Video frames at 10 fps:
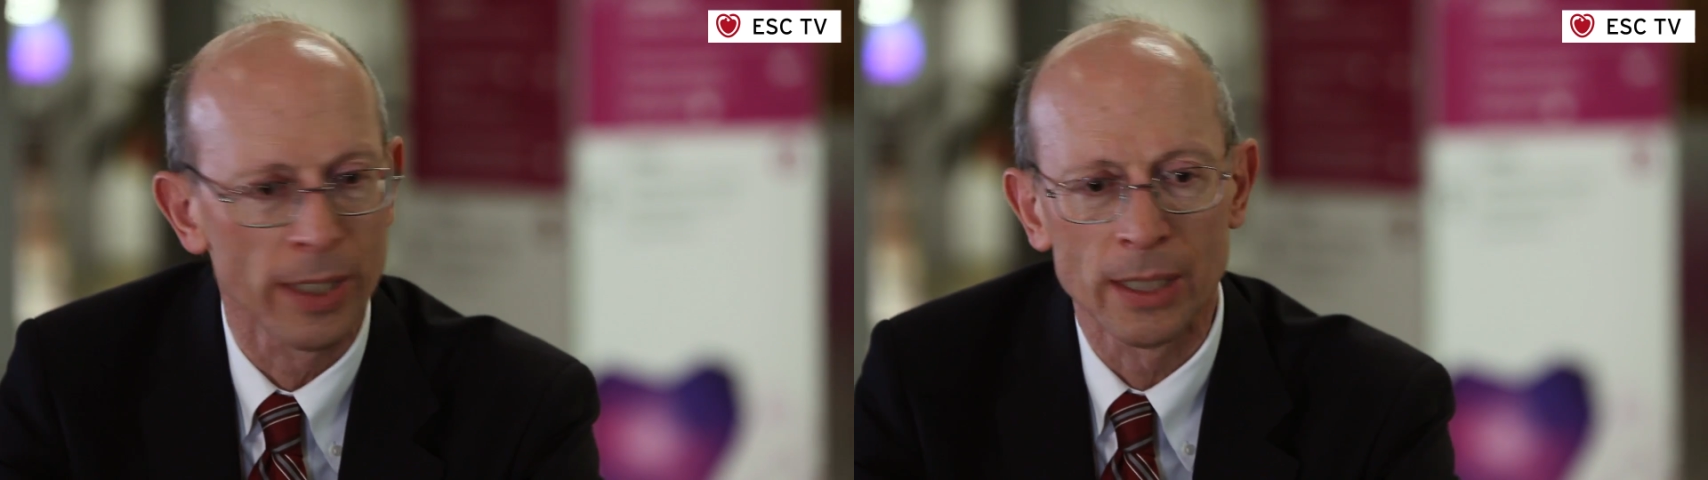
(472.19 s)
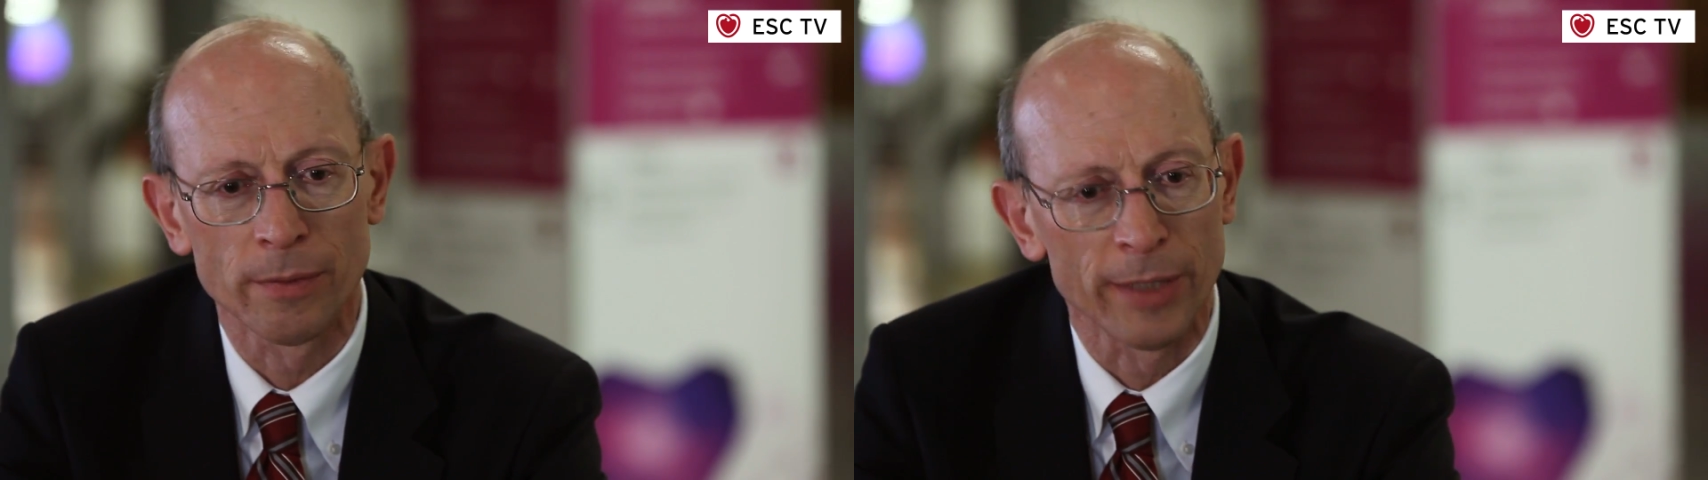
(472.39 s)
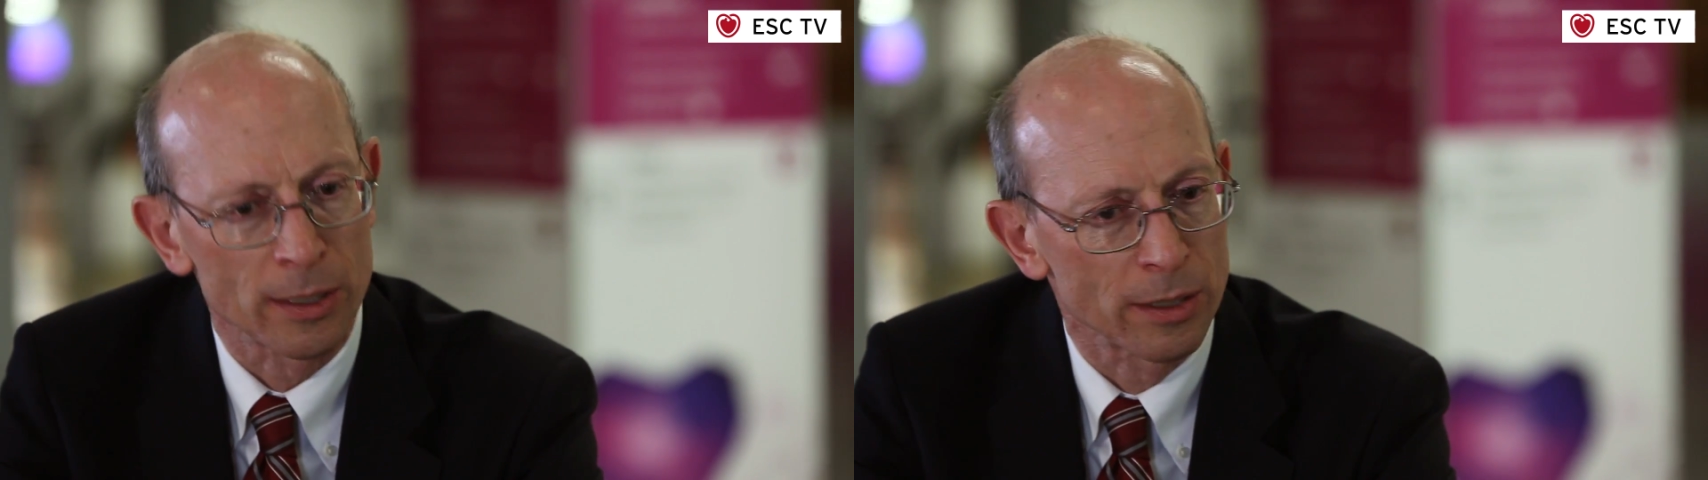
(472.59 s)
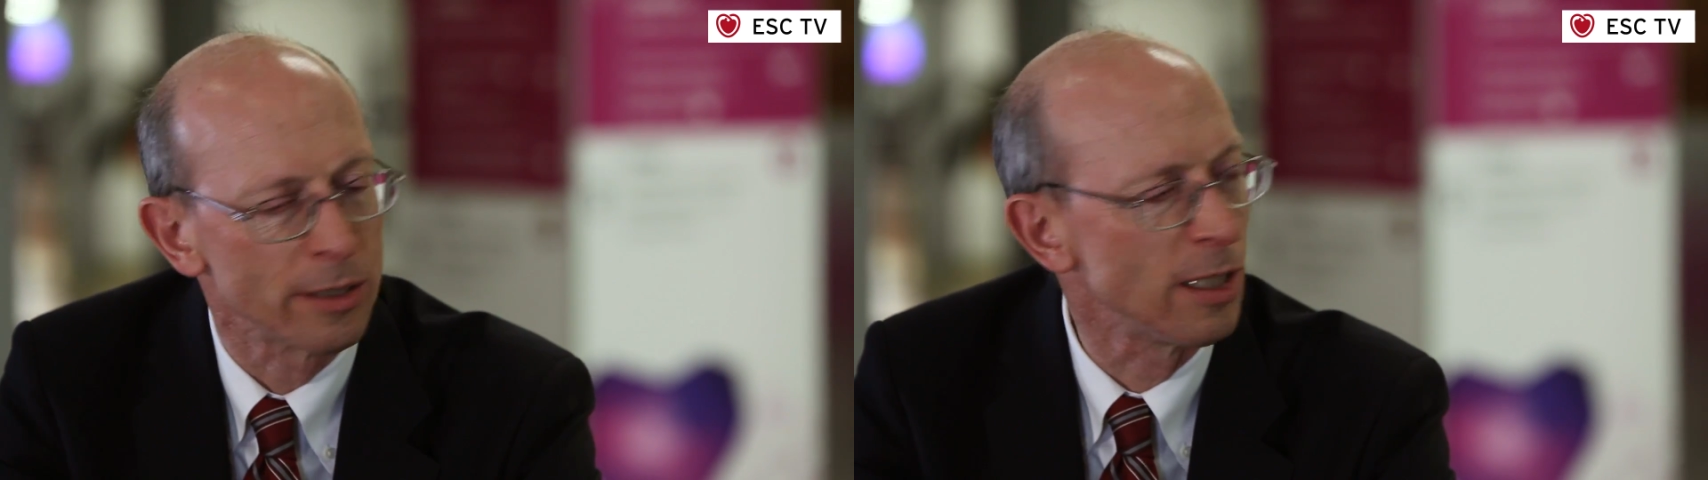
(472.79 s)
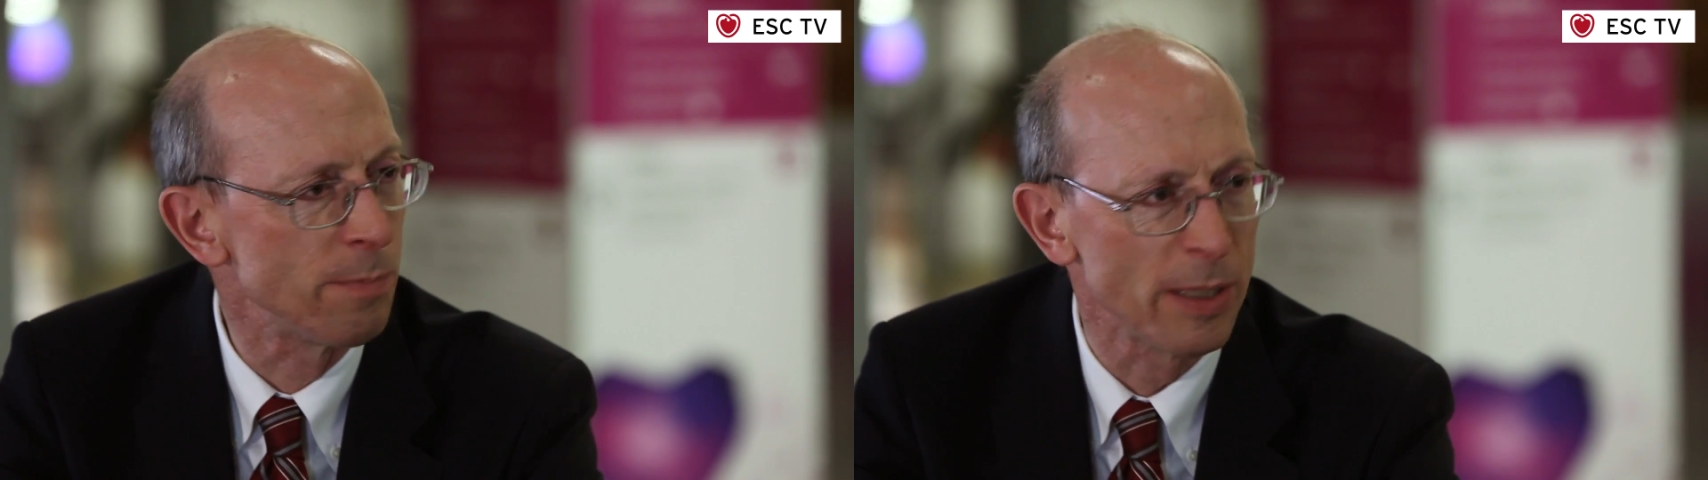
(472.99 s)
the
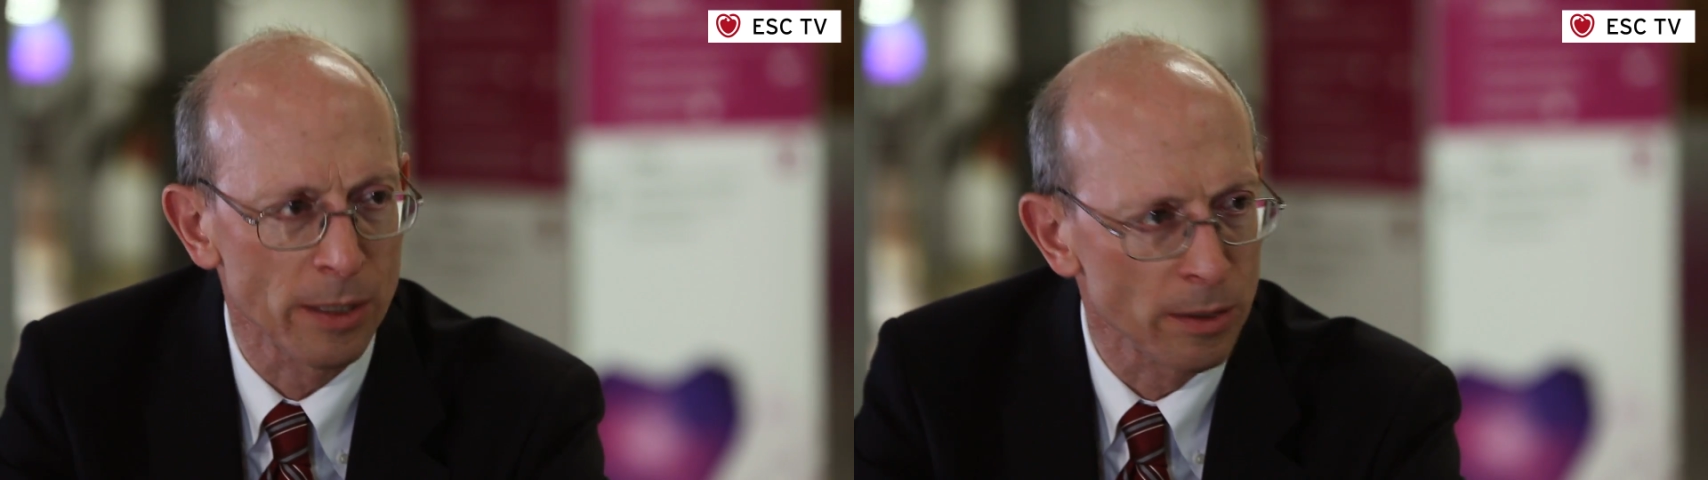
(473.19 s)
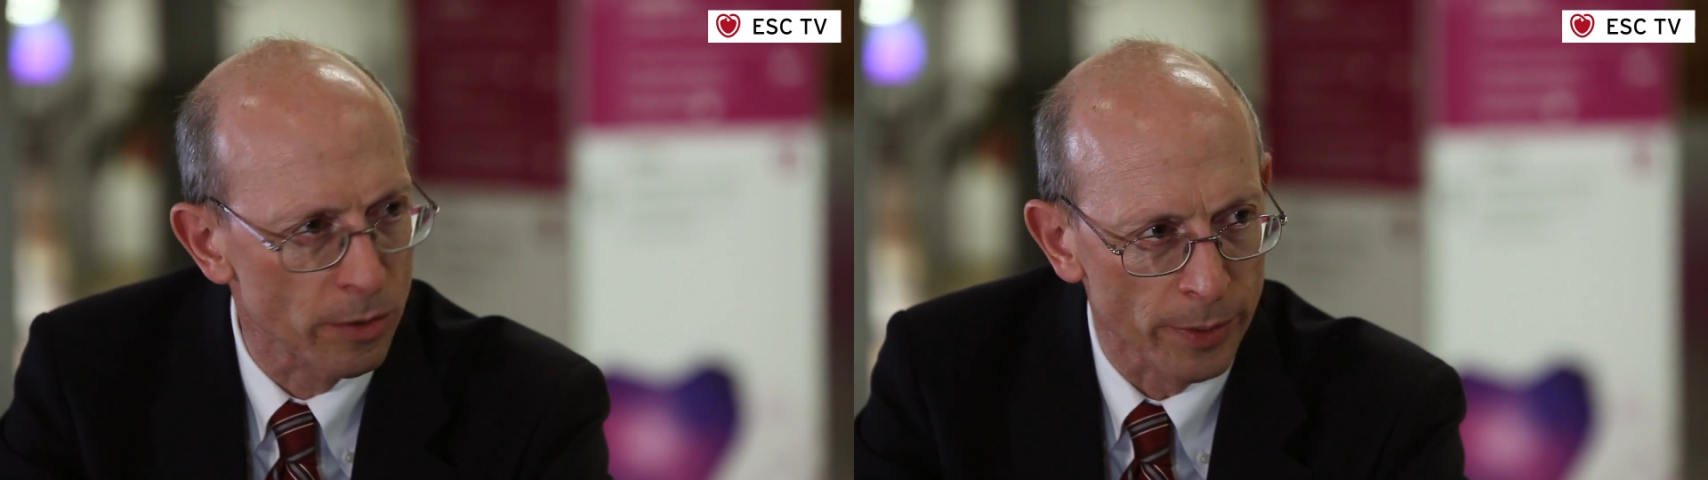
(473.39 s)
interventionist is busy